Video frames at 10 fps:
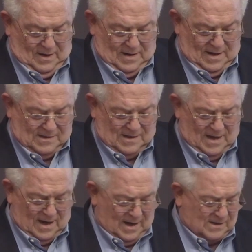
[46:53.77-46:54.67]

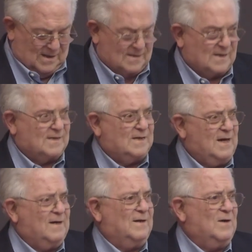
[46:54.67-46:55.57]
Occasionally, I actually
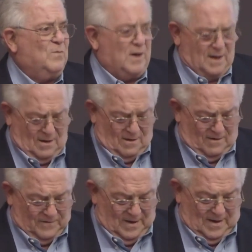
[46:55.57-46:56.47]
succeeded in bringing
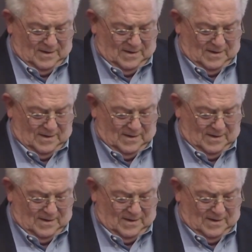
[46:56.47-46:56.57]
off